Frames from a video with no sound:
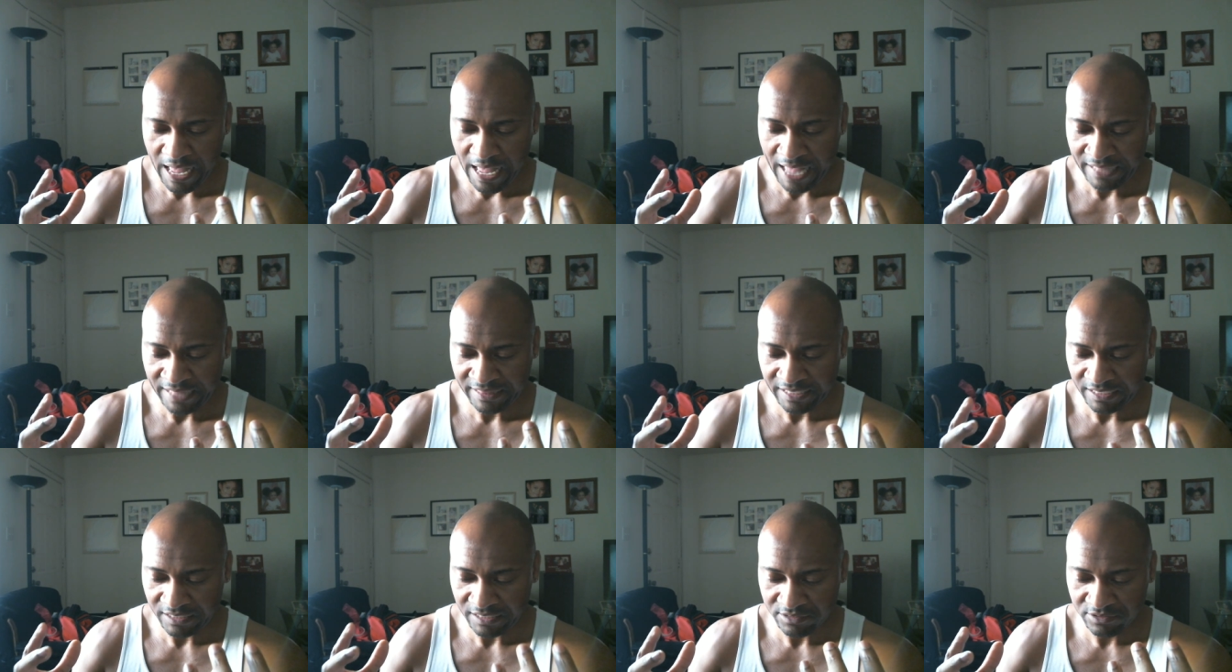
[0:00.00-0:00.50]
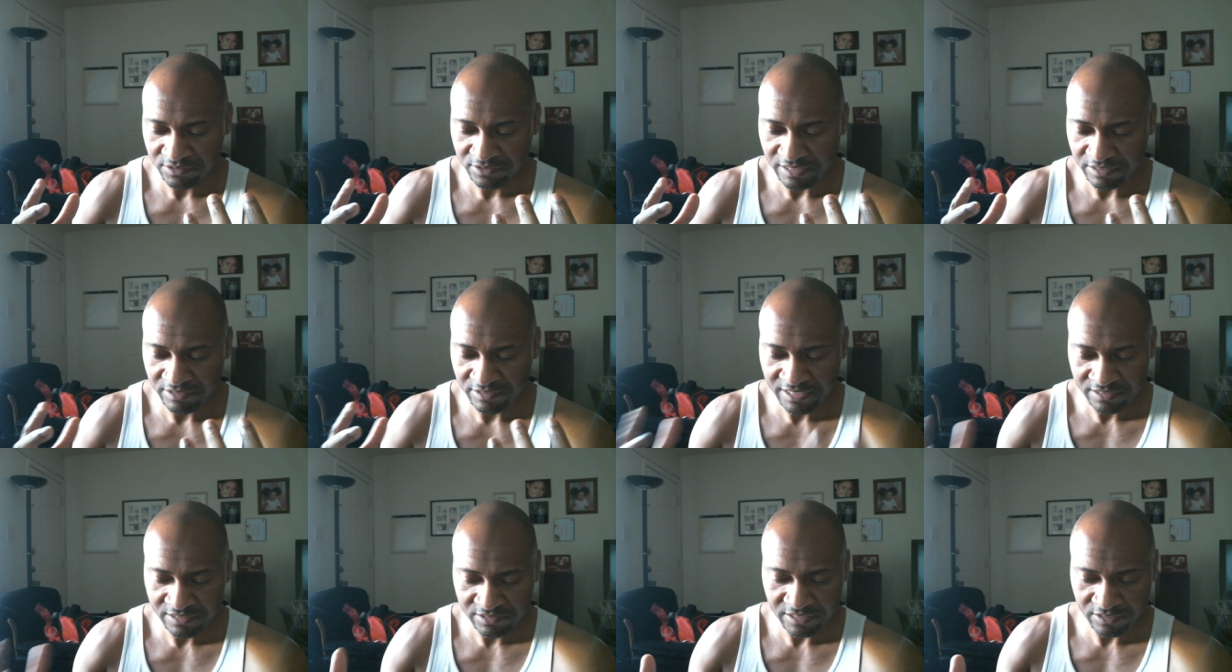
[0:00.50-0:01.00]
I think
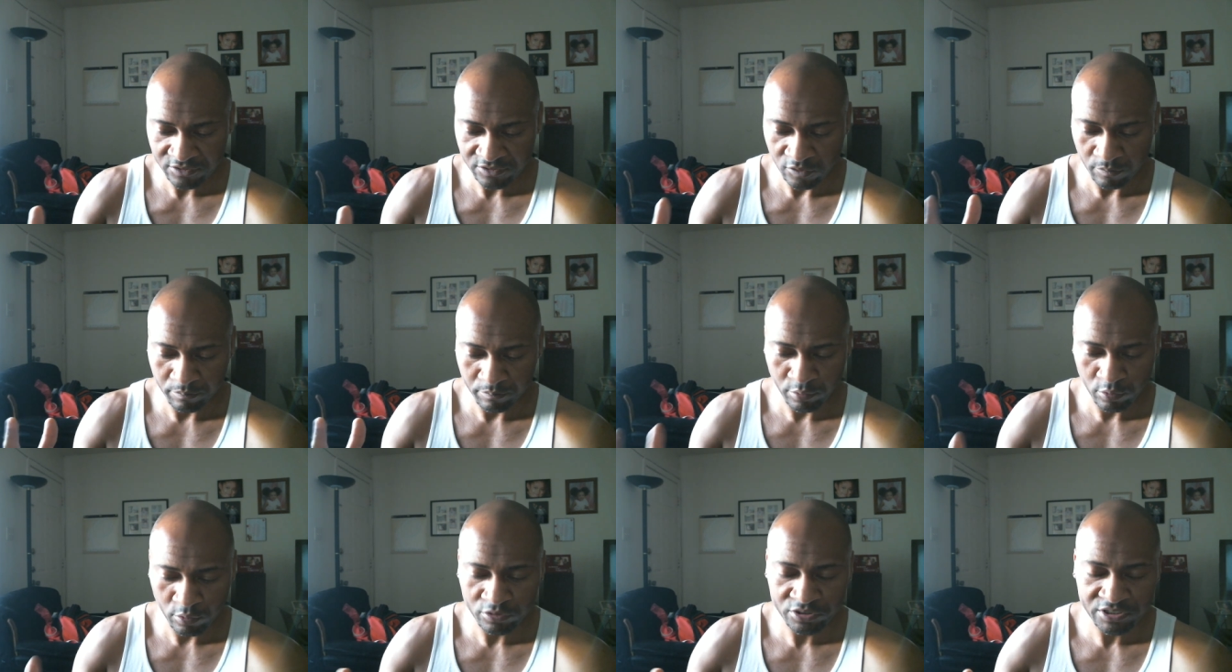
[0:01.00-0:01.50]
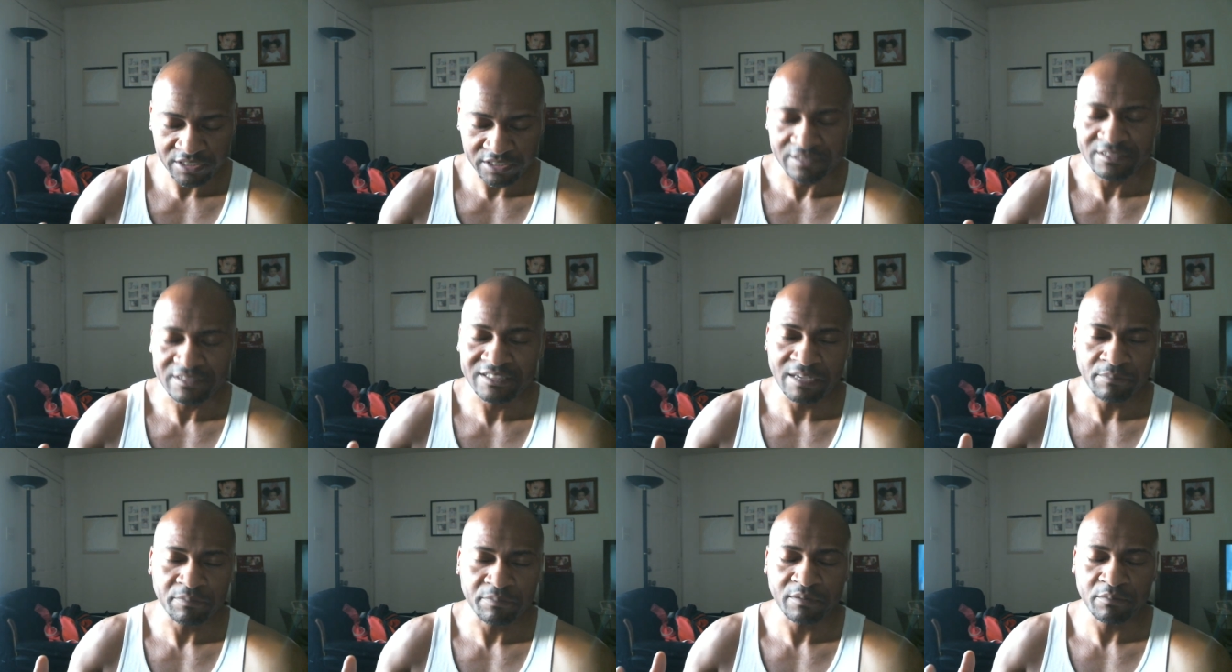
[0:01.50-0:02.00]
statistics are bullshit
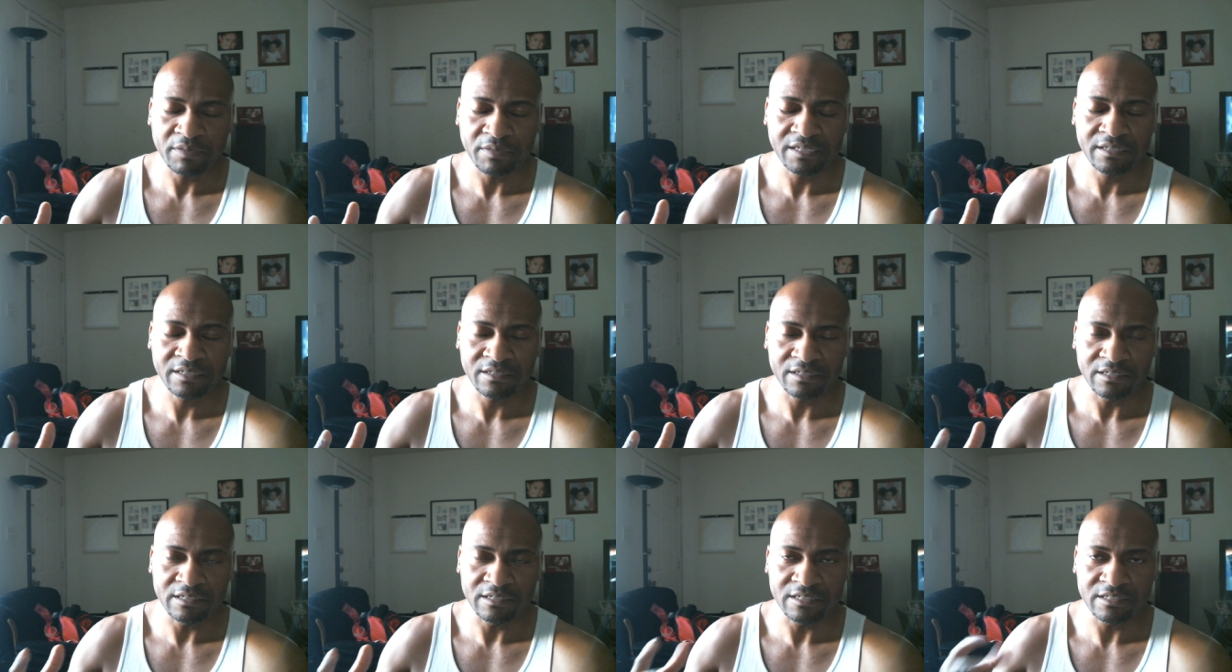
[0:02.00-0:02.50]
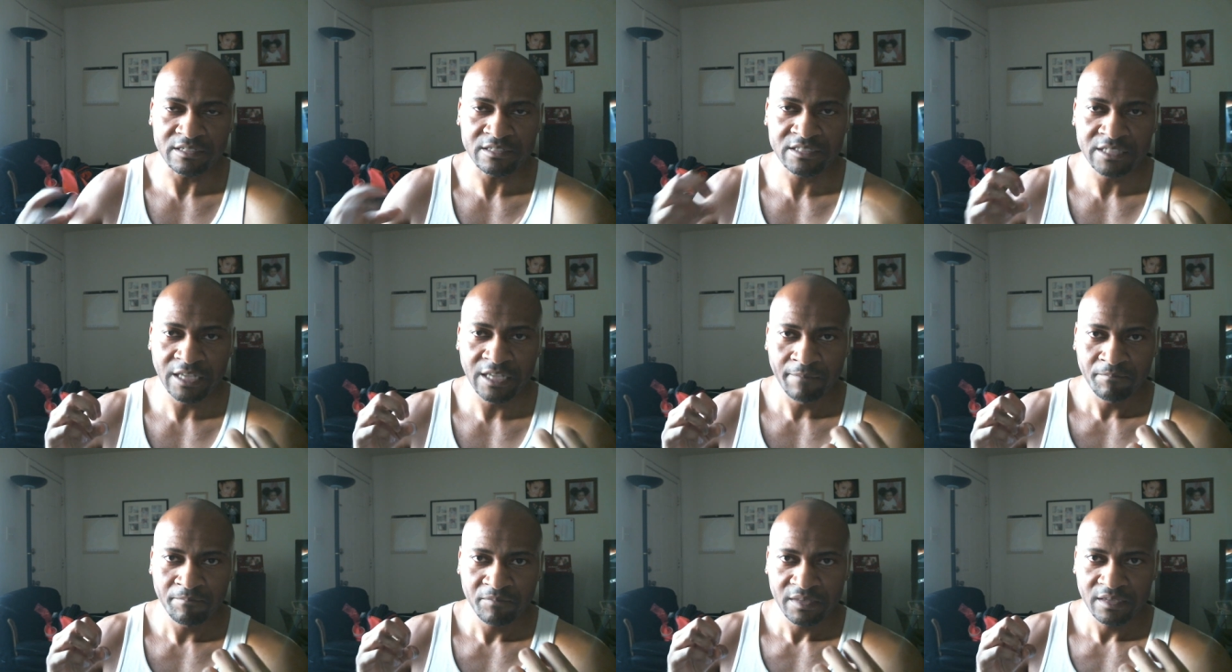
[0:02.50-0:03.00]
simply
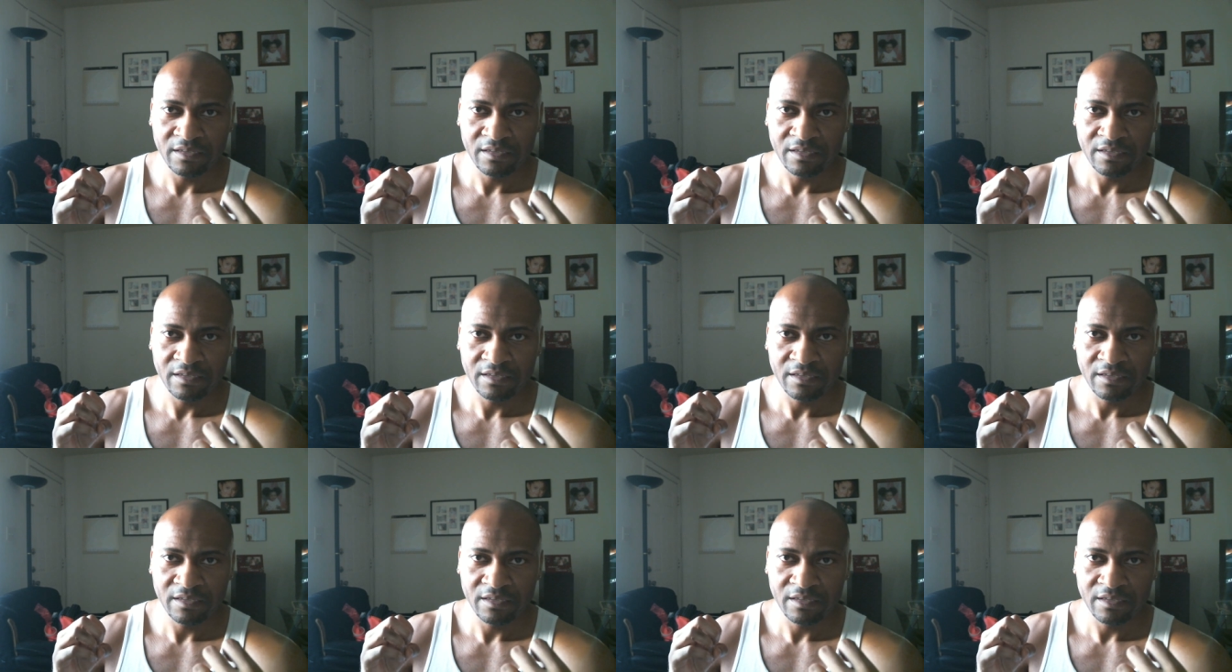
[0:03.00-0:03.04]
because